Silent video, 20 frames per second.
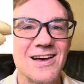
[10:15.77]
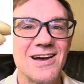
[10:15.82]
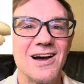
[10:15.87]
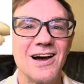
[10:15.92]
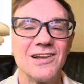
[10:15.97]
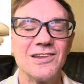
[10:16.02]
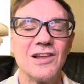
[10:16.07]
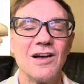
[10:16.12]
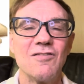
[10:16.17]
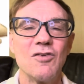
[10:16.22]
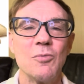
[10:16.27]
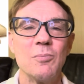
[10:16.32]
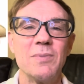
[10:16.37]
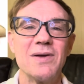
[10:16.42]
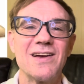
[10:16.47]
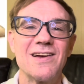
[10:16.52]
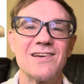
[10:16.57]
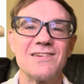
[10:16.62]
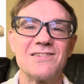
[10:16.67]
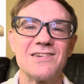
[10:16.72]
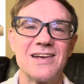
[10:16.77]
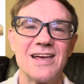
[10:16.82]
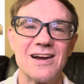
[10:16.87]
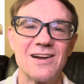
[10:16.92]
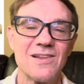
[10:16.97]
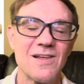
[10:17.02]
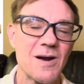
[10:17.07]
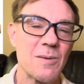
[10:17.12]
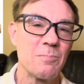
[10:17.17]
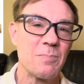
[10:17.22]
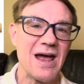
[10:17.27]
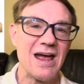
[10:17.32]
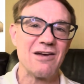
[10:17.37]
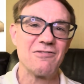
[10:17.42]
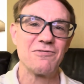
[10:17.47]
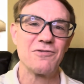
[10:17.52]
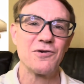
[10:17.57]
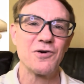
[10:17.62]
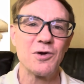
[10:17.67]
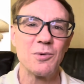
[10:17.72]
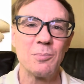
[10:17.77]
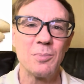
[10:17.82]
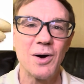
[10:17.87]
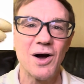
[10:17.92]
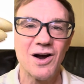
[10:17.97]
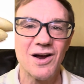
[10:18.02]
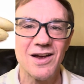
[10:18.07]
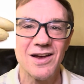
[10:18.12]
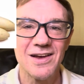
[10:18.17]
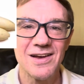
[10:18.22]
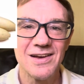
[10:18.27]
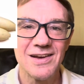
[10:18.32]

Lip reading: I love them because you get a lot of bang for your buck.